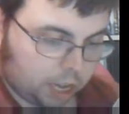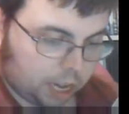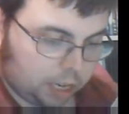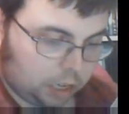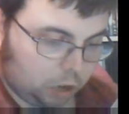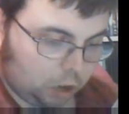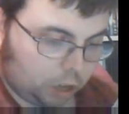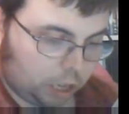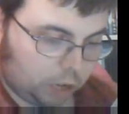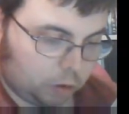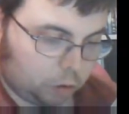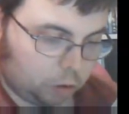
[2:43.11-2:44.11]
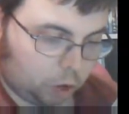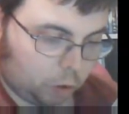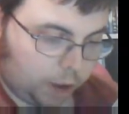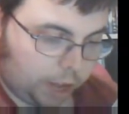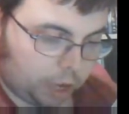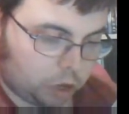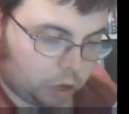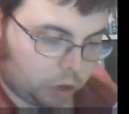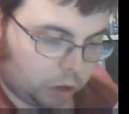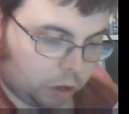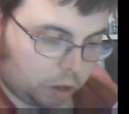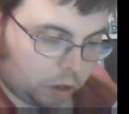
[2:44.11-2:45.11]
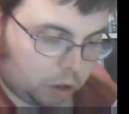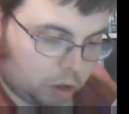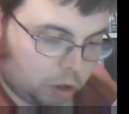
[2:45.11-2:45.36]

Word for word: and looked in all directions.